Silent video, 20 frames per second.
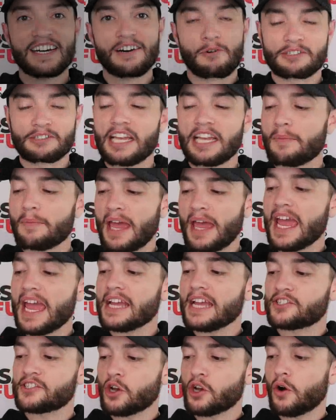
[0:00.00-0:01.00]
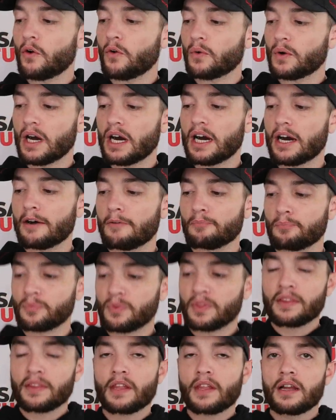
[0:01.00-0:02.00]
What's up? Hey, so
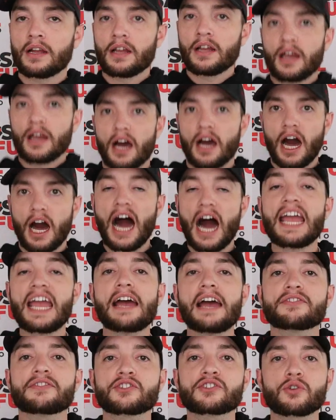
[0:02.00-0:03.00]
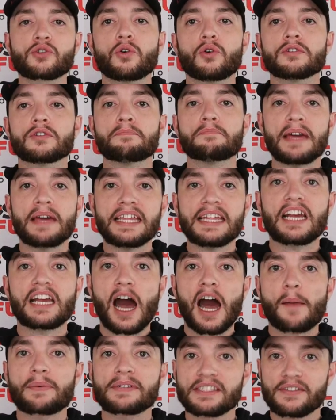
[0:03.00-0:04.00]
um, I have sold many
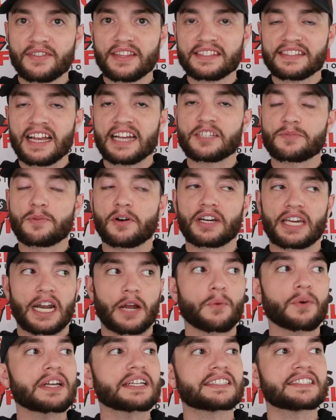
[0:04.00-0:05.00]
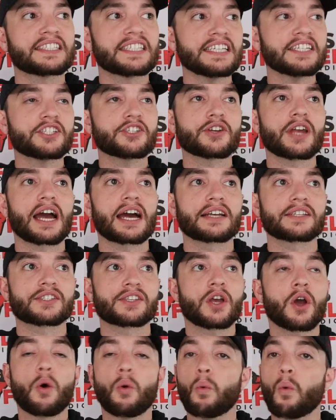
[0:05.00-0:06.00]
copies of this guy's book, and I want to teach you
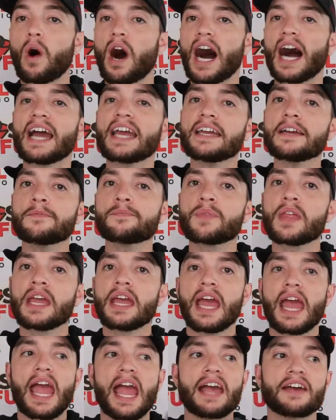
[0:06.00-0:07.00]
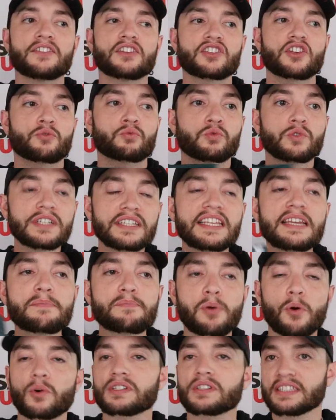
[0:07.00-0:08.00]
guys why. And there's a really
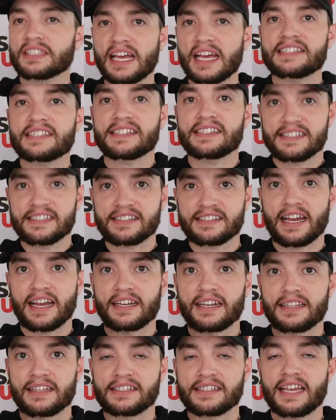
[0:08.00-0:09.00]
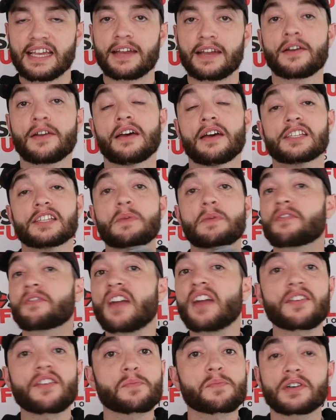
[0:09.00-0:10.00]
important lesson inside of this, okay? This is my
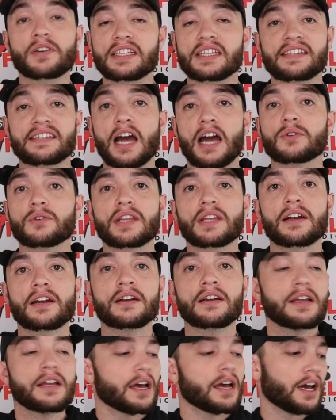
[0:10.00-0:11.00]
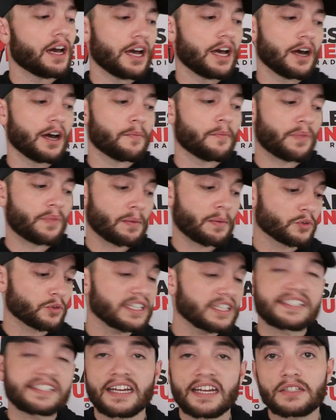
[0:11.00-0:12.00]
favorite book that's out there. Um, I'm
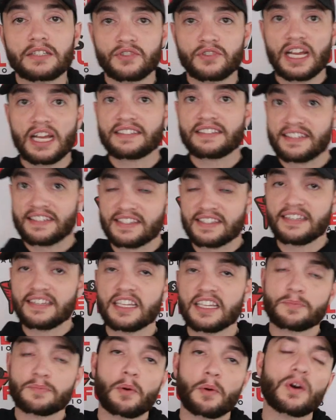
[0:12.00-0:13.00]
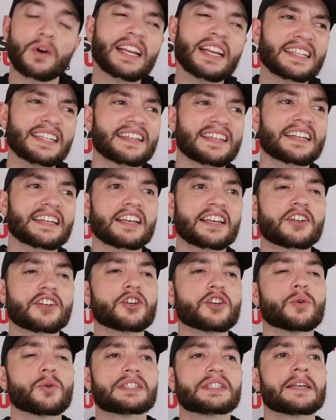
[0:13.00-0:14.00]
really psyched for you guys to see this, but what I decided to
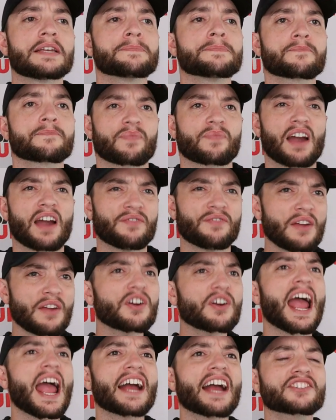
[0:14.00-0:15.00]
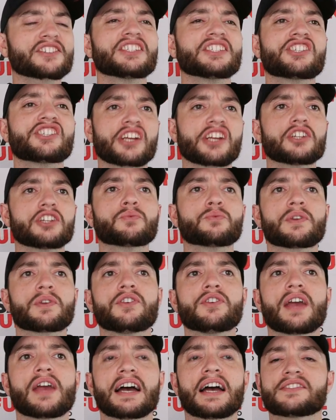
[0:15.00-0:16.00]
do was I've never actually shared
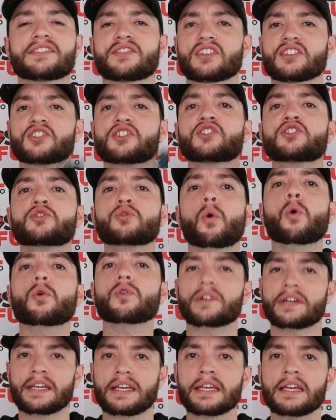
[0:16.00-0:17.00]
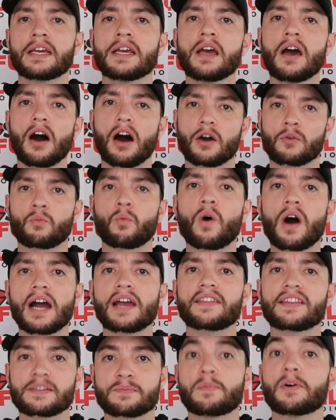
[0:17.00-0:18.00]
with you guys the story on
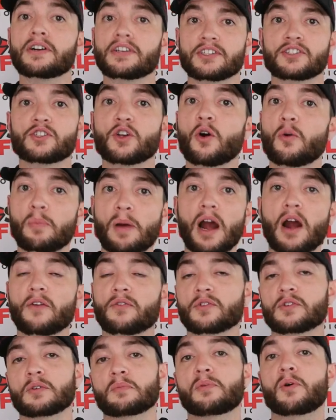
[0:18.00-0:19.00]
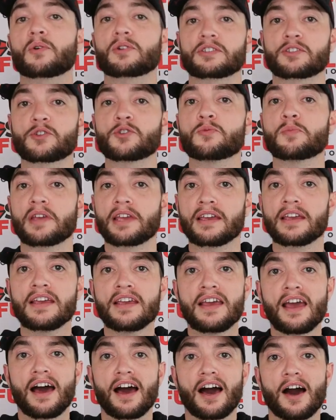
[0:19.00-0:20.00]
why this book is so powerful and important to me.
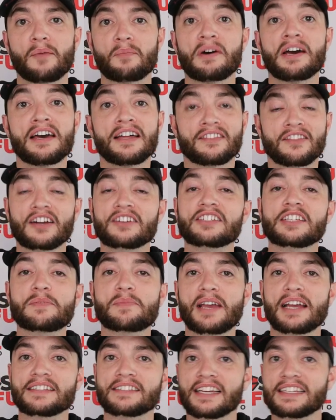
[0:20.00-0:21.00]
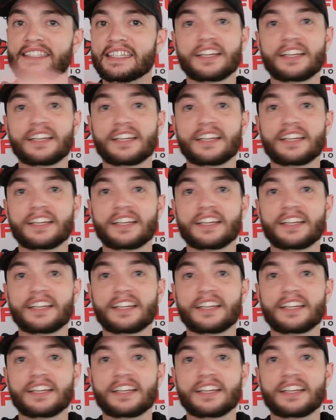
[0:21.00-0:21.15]
Um, luckily, because I